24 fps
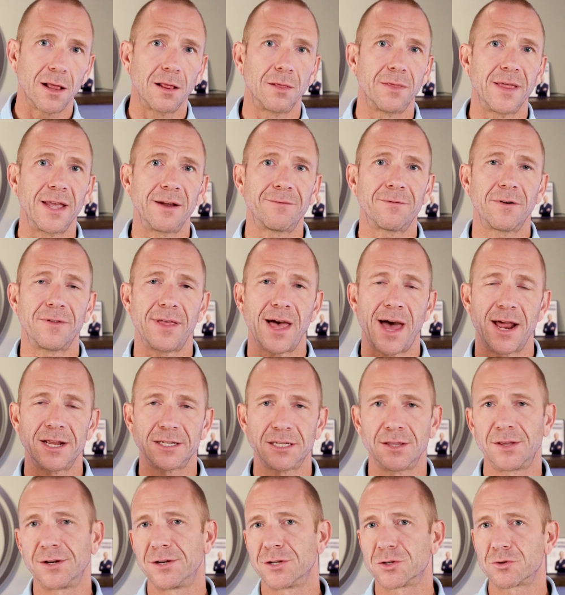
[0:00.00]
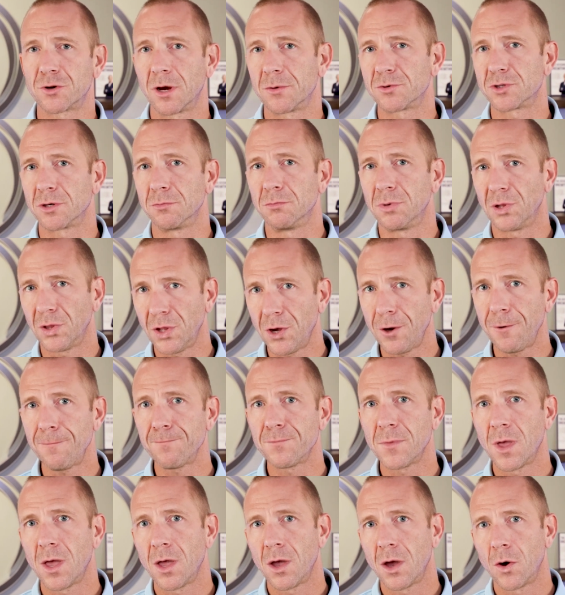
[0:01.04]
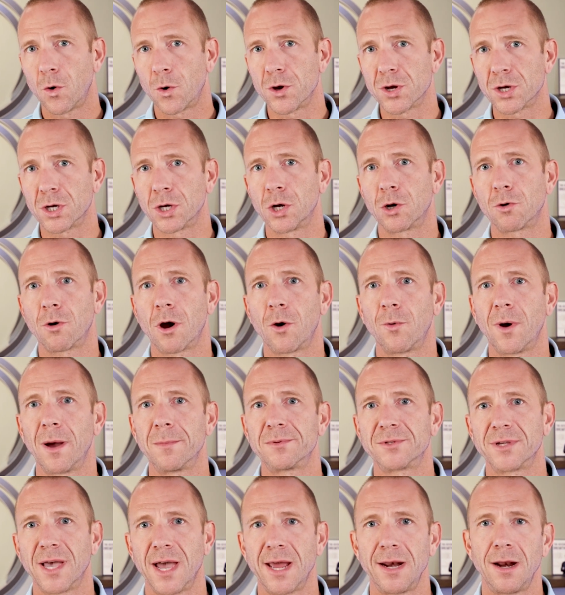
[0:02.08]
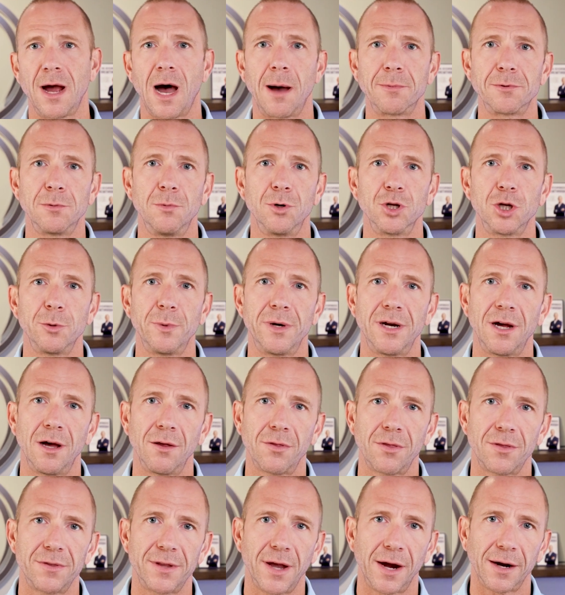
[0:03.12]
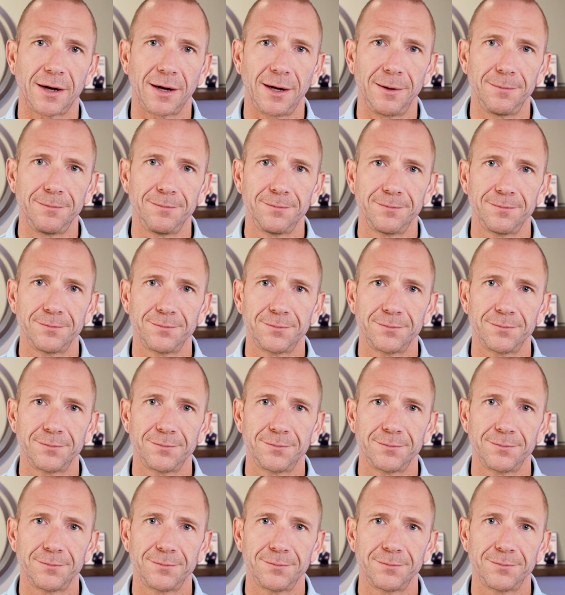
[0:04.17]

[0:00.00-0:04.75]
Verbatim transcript: Link for that is in the description below, or you can go to our website, optimalhumanhealth.com.